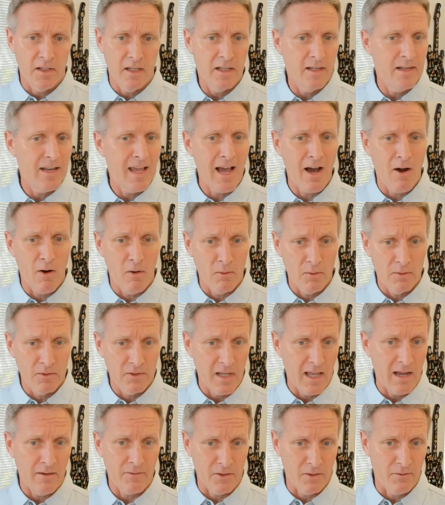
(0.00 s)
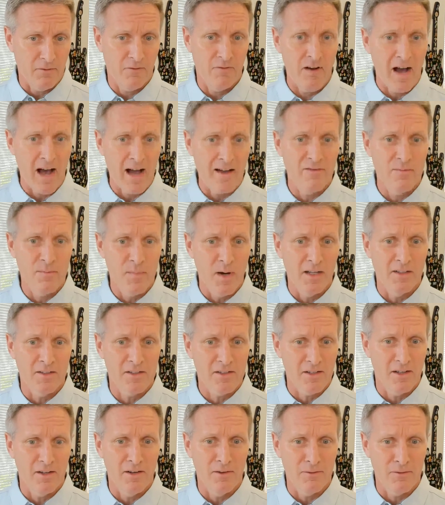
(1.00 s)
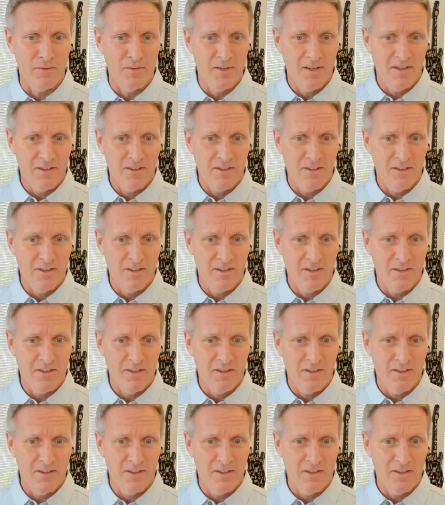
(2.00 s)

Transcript: And now, after five months of